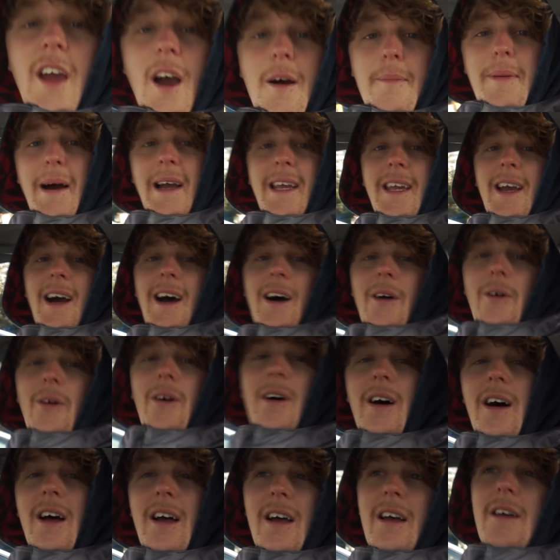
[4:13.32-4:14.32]
go back out,
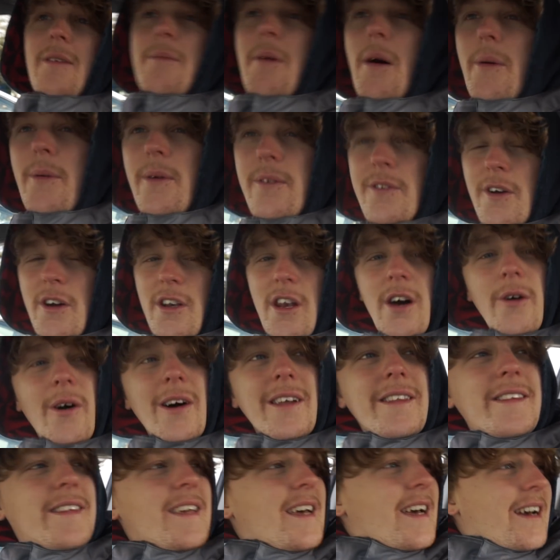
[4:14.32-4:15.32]
but we've got no
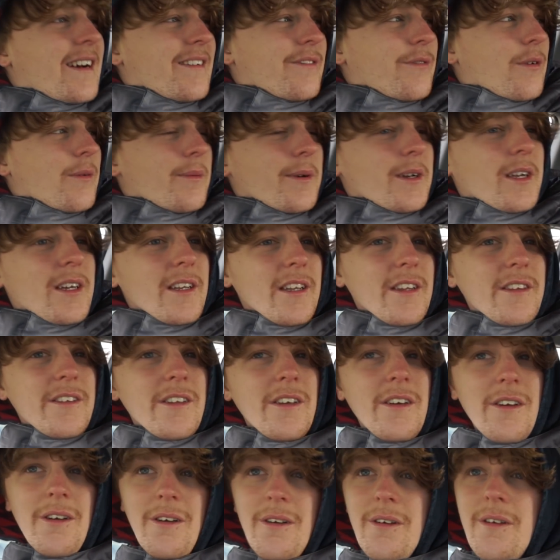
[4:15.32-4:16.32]
idea of what we're gonna
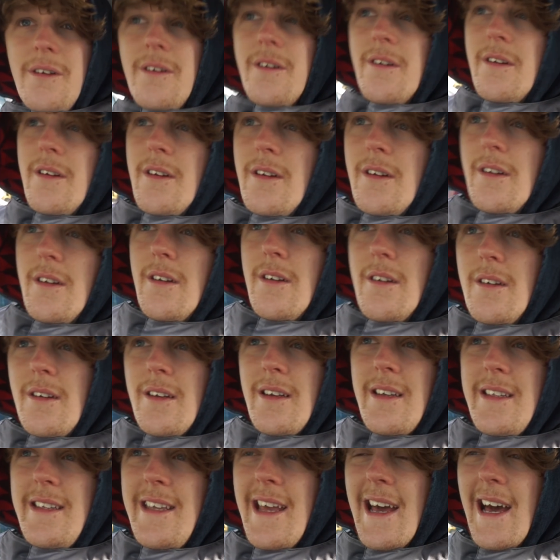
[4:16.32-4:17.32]
do.
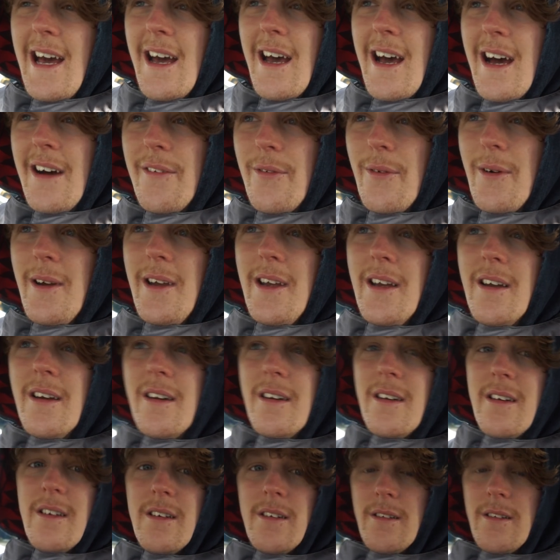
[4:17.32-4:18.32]
Yeah, have we? We'll